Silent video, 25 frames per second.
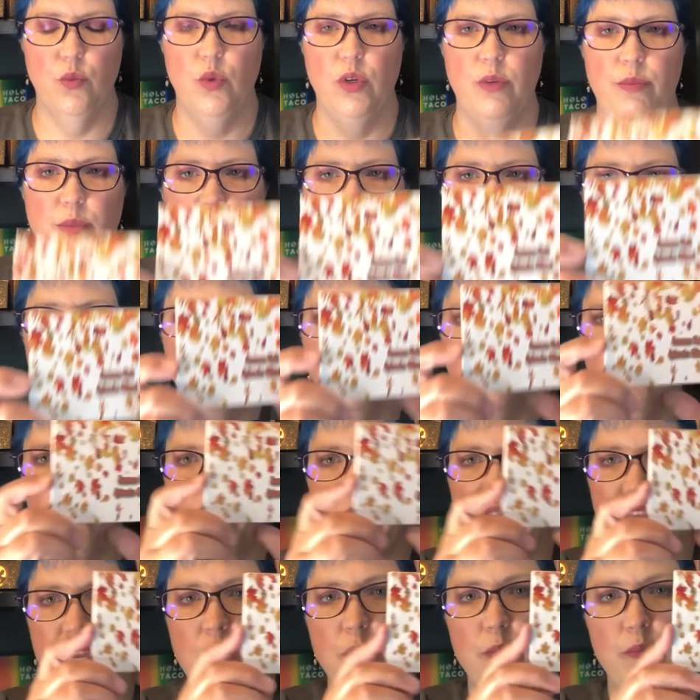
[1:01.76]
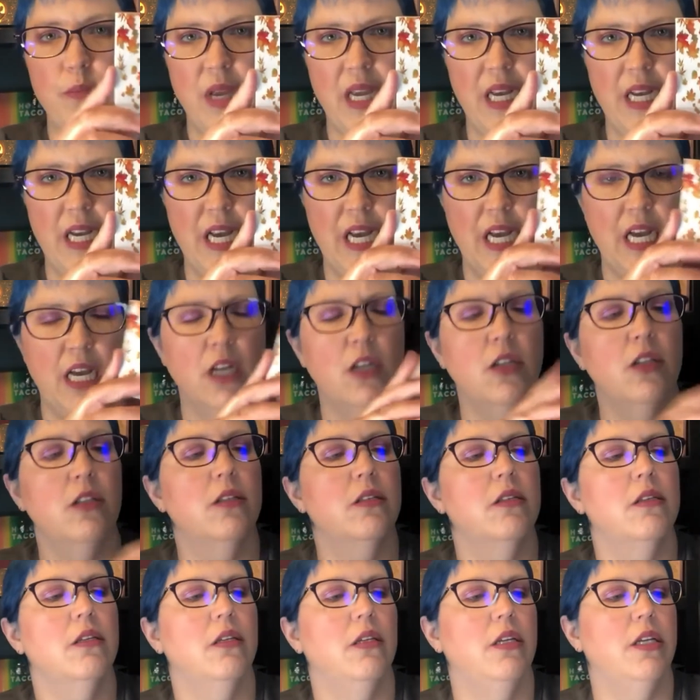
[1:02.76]
would be for Makeup
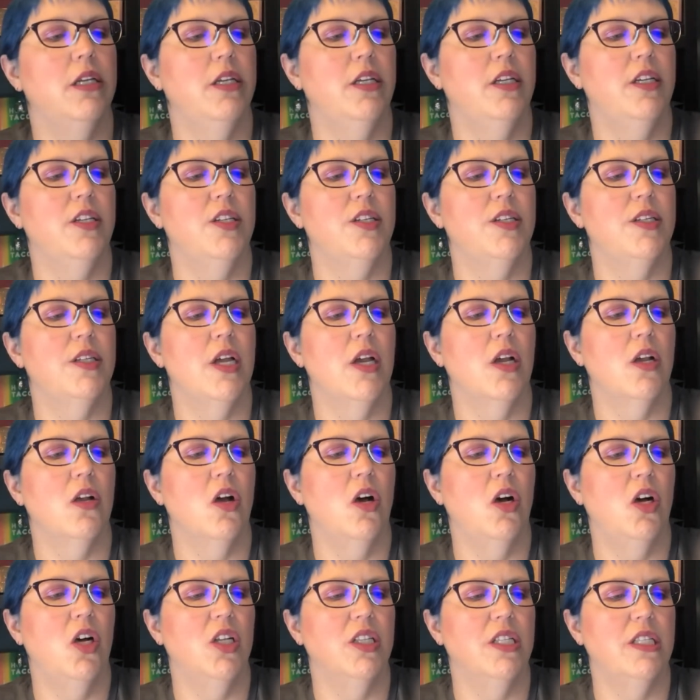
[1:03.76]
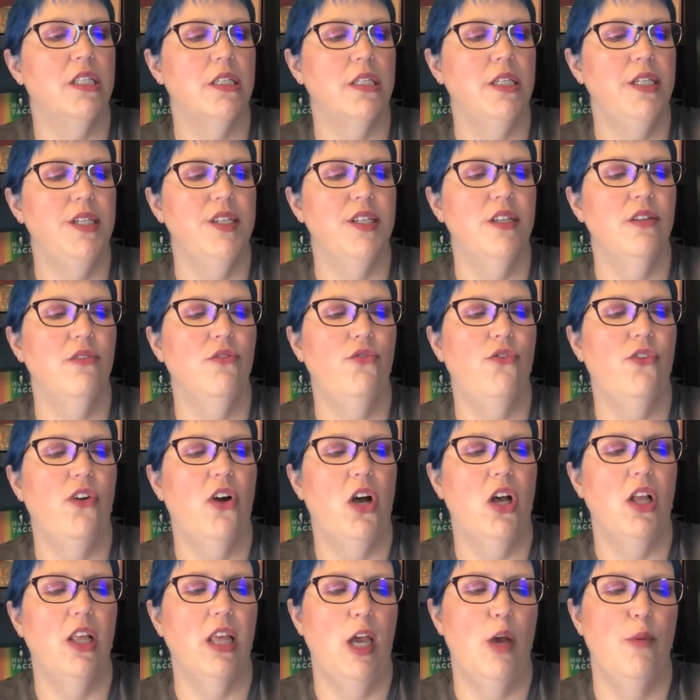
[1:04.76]
Maniacs. It is called Season
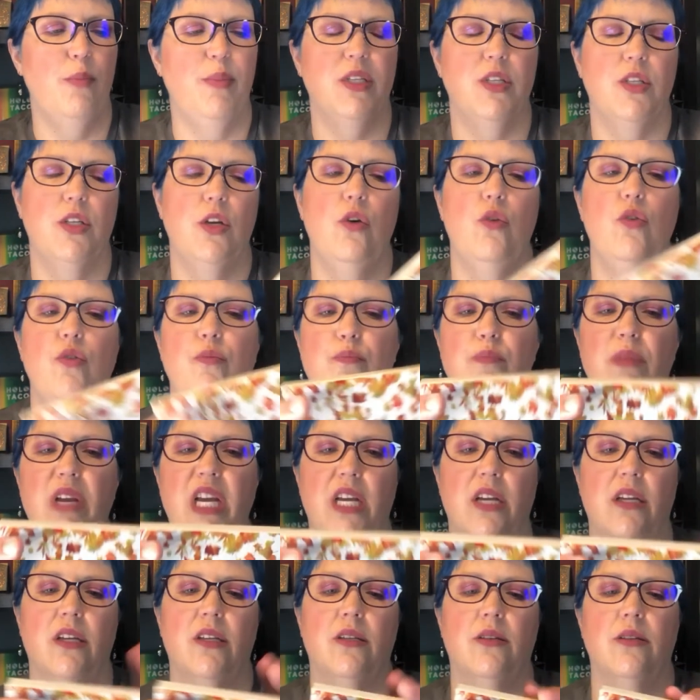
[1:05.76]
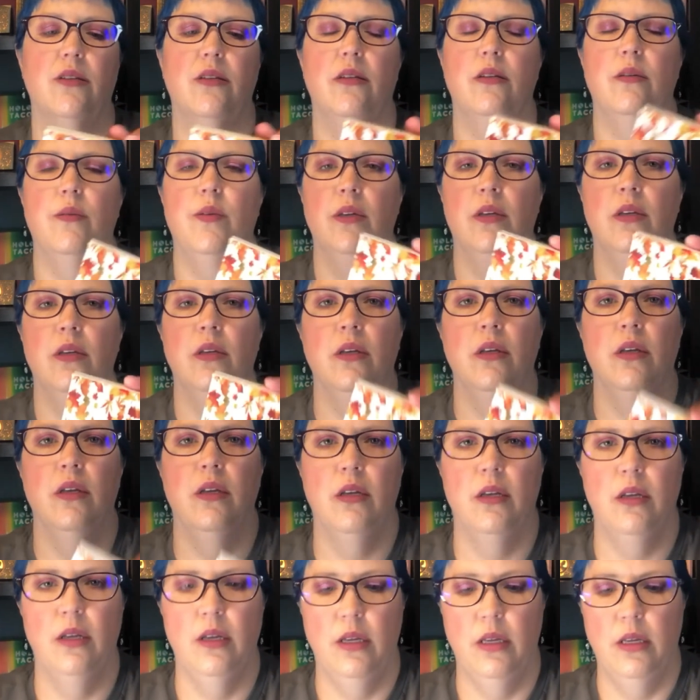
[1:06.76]
Fall Episode Mixed.
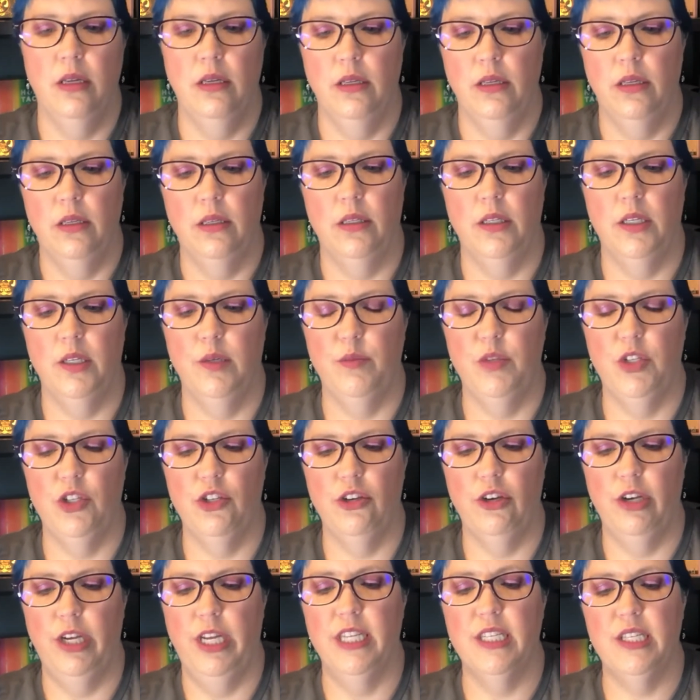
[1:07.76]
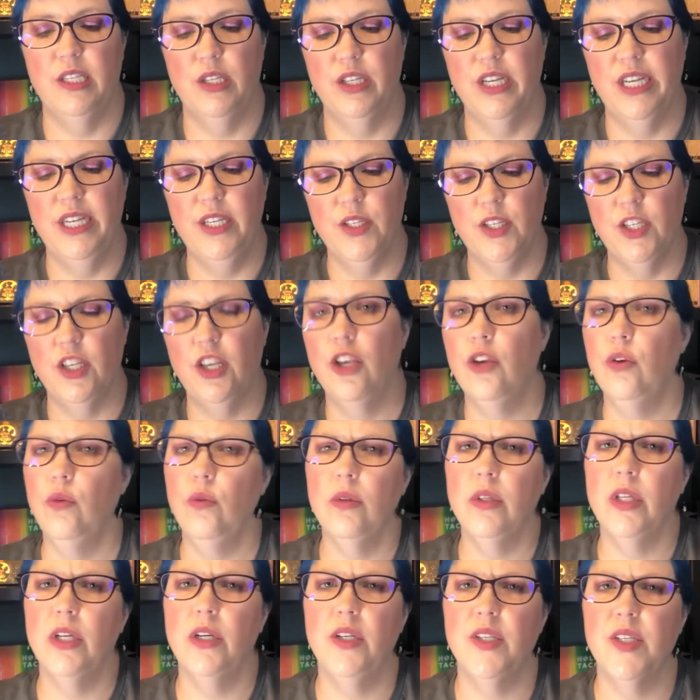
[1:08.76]
Let me show you. It's a nice, cute little